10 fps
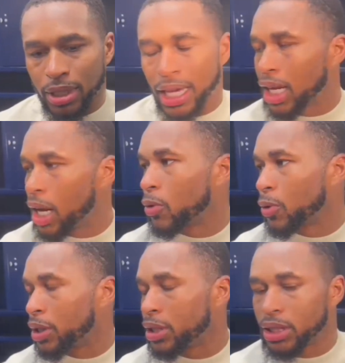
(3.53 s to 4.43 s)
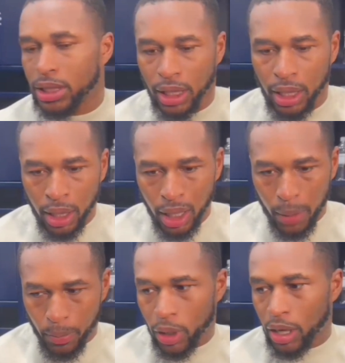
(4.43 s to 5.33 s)
He had a couple runs,
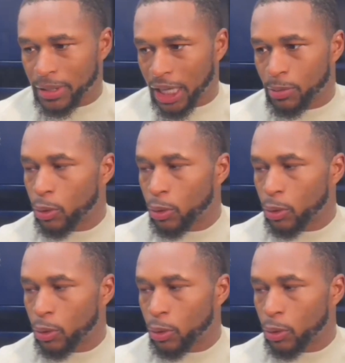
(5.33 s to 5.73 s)
broke a couple tackles,